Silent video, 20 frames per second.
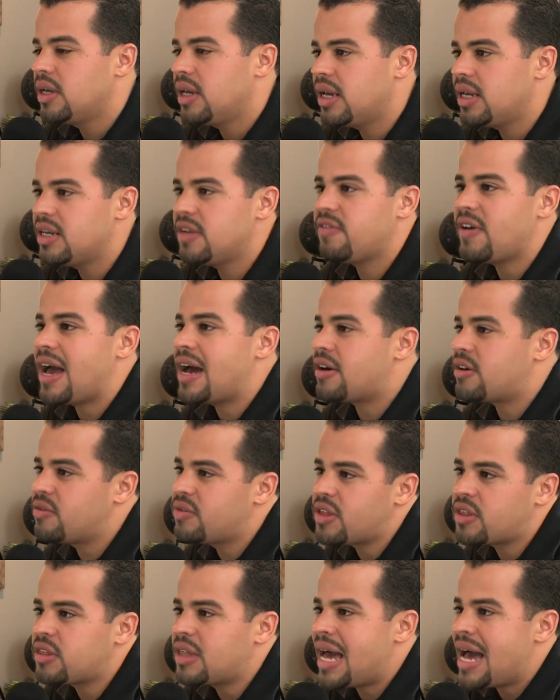And if out of
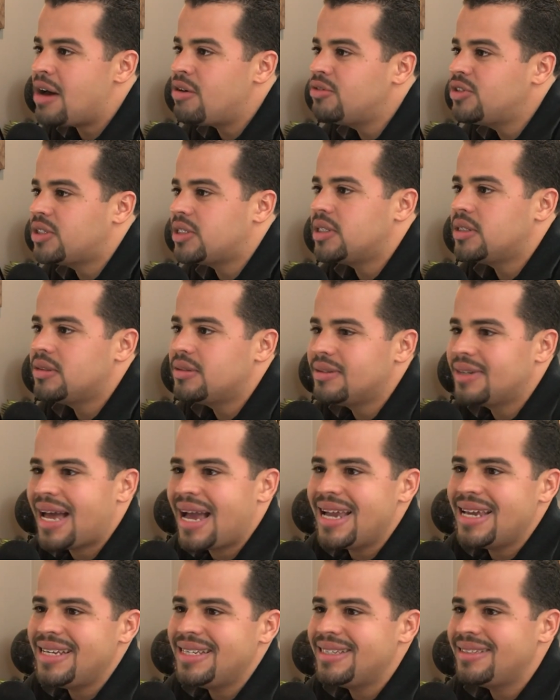the 1,000,
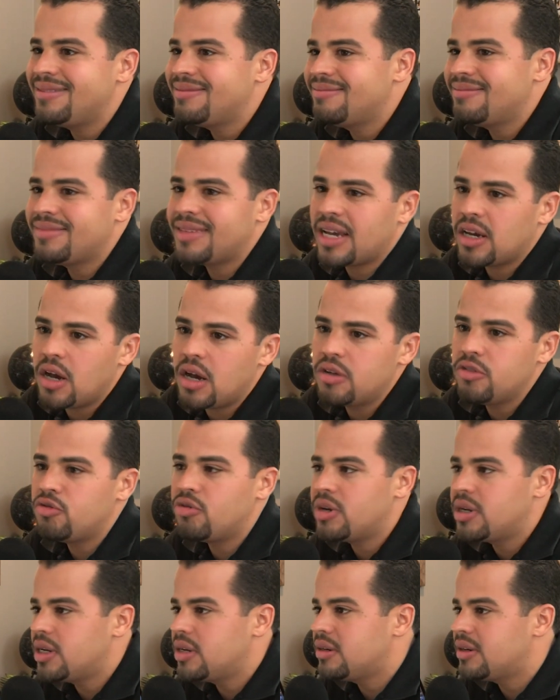
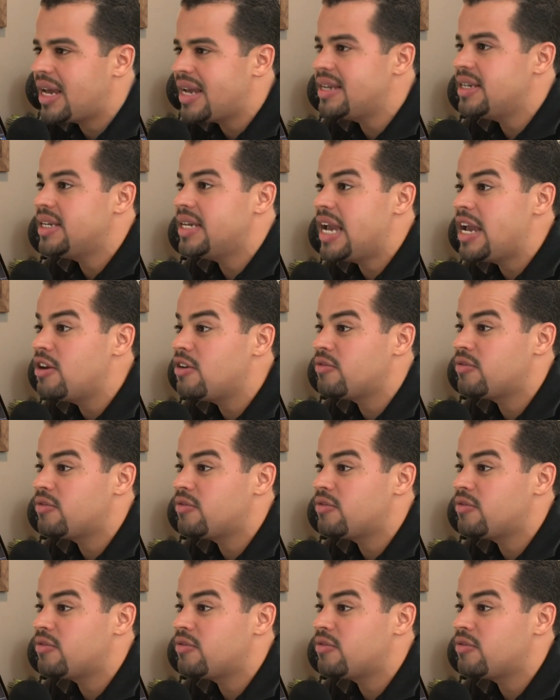998